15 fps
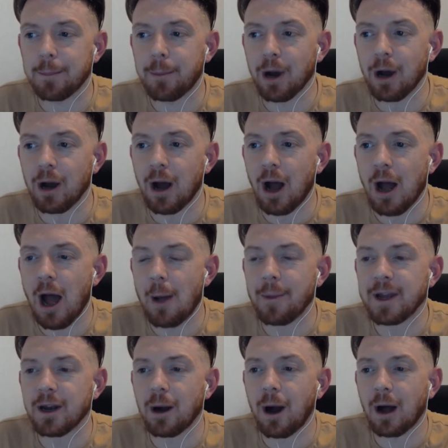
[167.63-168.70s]
but I mean,
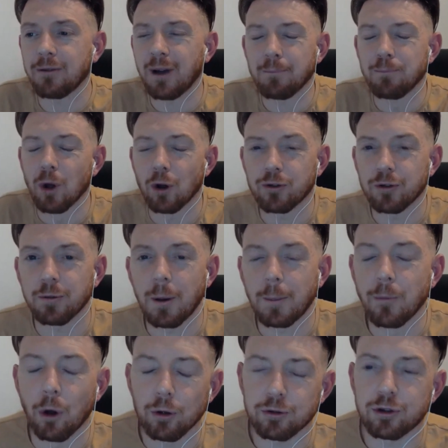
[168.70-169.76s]
I'm not
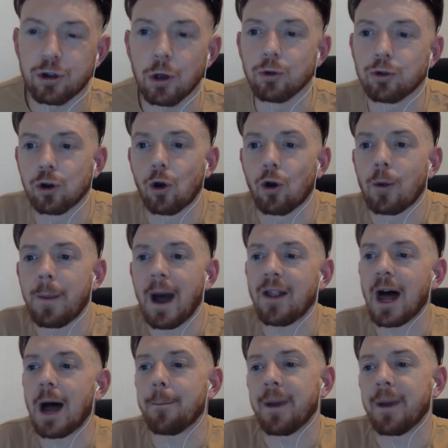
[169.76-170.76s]
too sure about that.